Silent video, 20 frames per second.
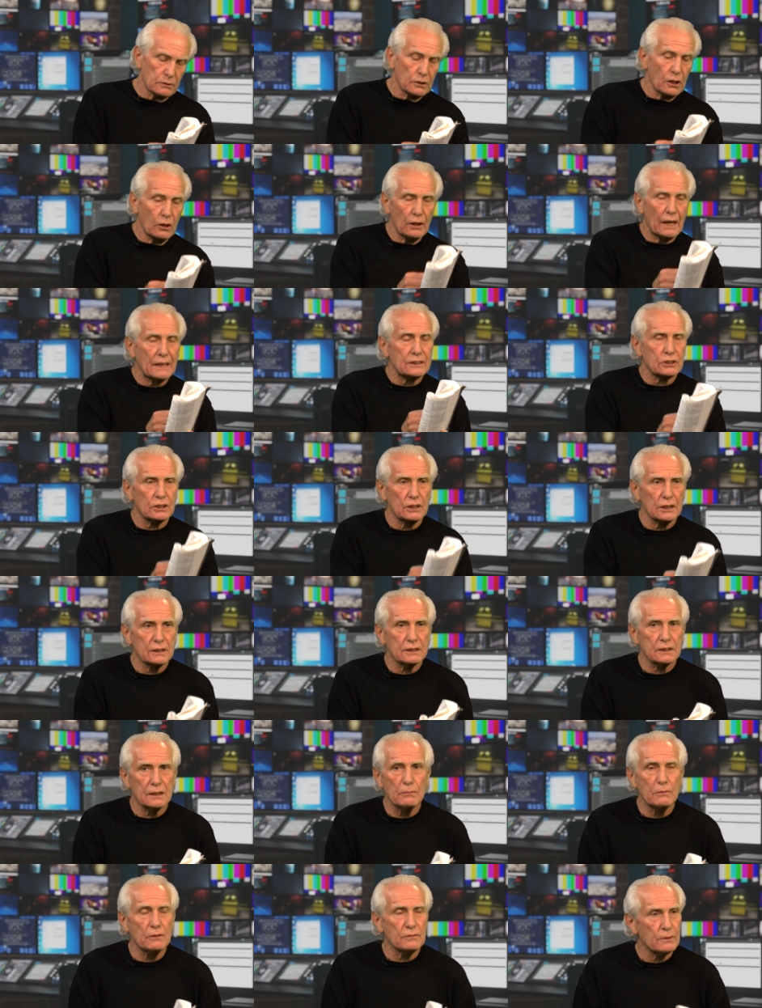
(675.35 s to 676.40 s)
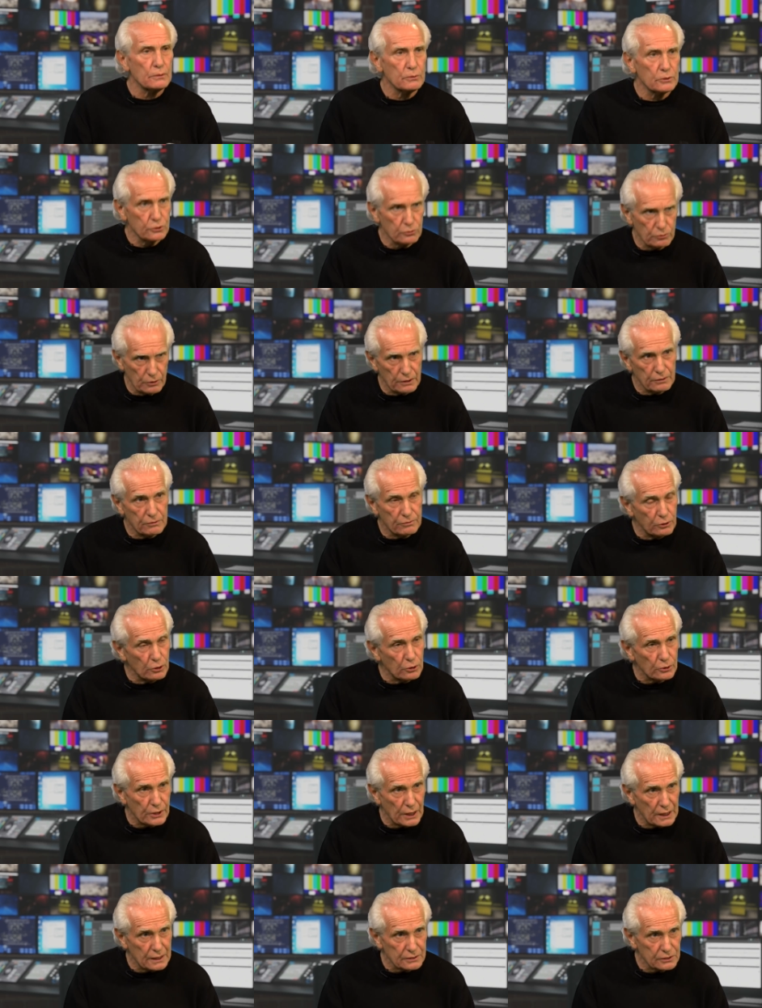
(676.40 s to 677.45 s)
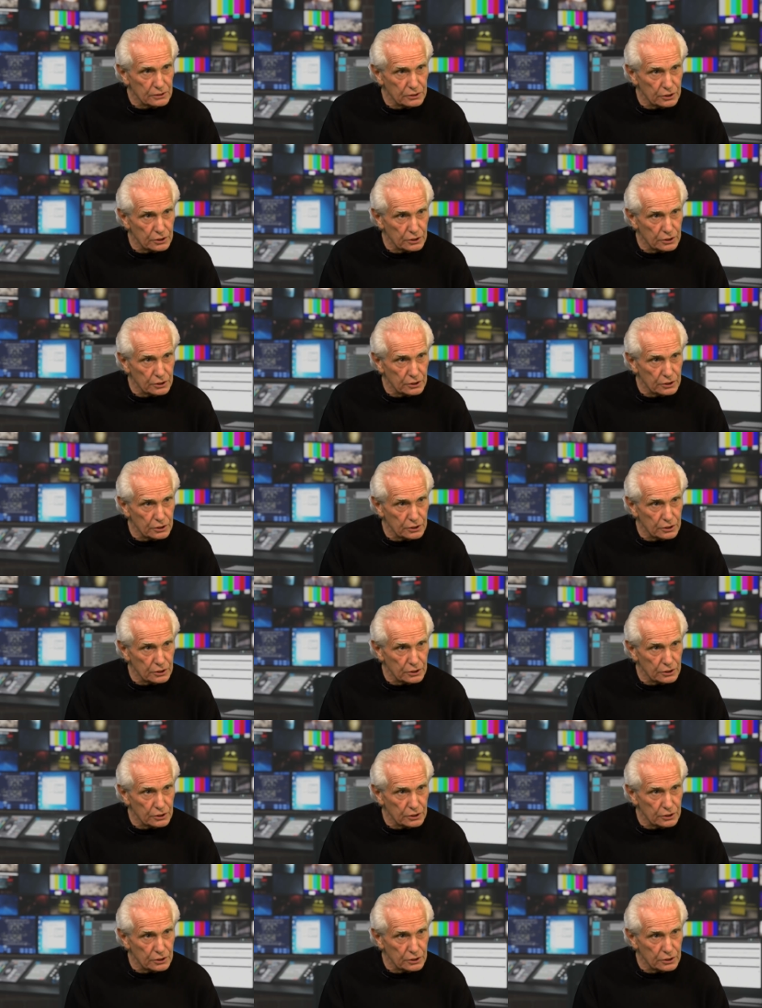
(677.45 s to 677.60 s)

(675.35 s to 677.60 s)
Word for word: No, actually, some of it was written 4,000